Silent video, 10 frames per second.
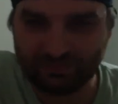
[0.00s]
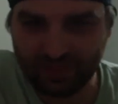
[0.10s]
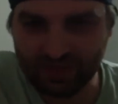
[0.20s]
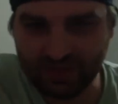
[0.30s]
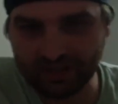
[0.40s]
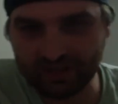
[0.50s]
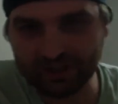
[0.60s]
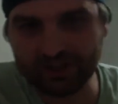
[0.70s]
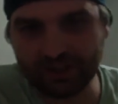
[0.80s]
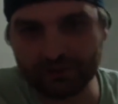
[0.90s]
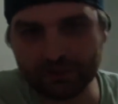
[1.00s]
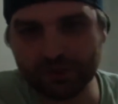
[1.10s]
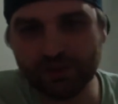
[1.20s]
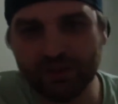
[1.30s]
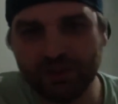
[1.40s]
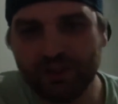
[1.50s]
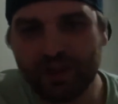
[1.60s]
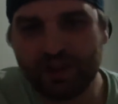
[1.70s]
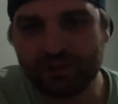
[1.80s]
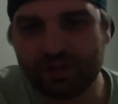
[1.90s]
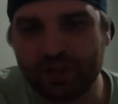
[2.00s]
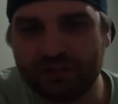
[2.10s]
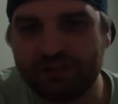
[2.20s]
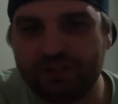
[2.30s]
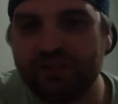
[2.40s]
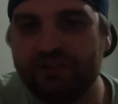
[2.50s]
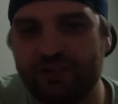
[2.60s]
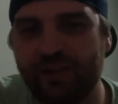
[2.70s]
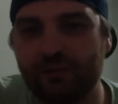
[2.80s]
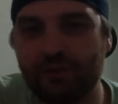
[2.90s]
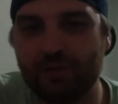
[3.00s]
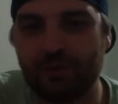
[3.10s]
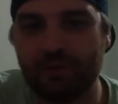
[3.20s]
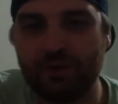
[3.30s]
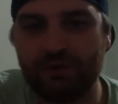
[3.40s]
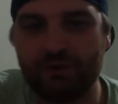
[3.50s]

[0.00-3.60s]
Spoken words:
Heather got 6-10 with her picks,